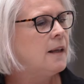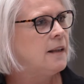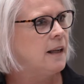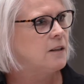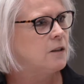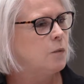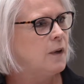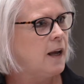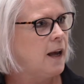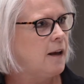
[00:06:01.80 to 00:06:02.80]
Yes,
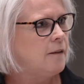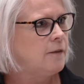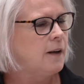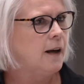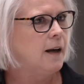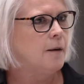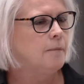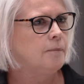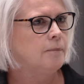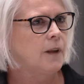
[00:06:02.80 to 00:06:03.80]
we have
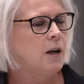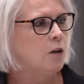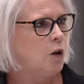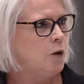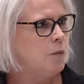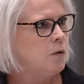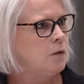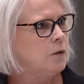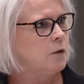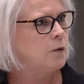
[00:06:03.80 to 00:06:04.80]

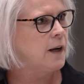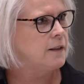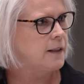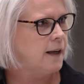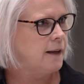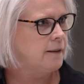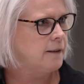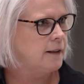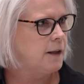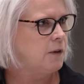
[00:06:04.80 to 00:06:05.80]
global Green Star
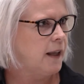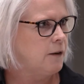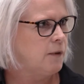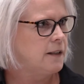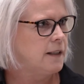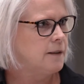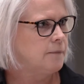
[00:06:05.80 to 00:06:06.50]
level A rating.